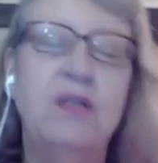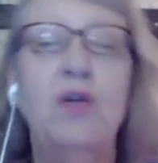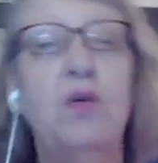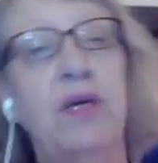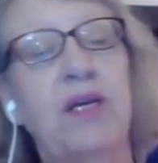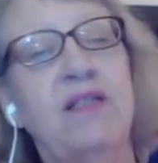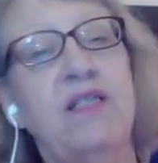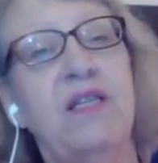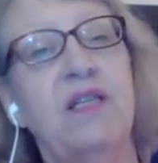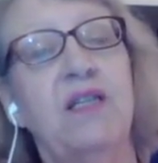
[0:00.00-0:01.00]
do
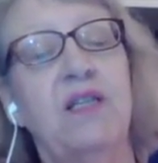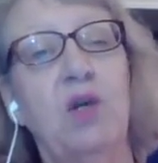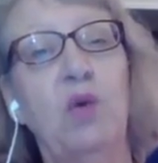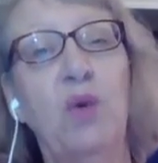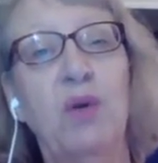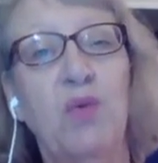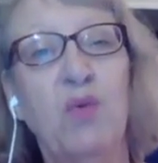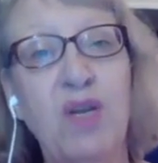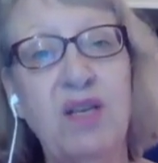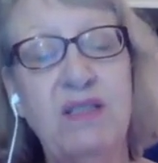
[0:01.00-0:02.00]
it, you would
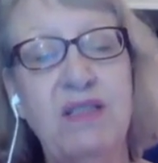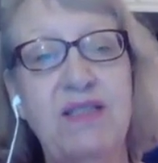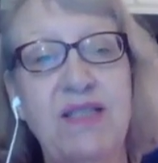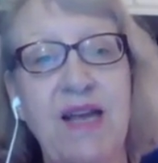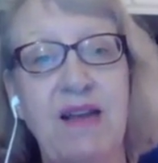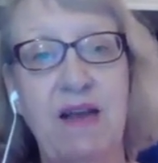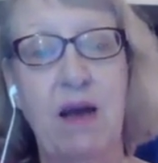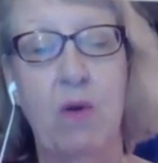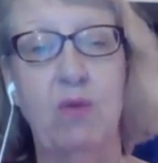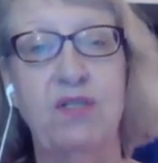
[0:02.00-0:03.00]
really stand
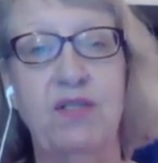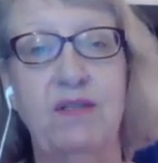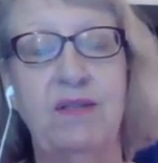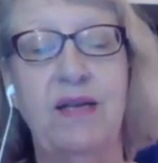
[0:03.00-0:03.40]
out.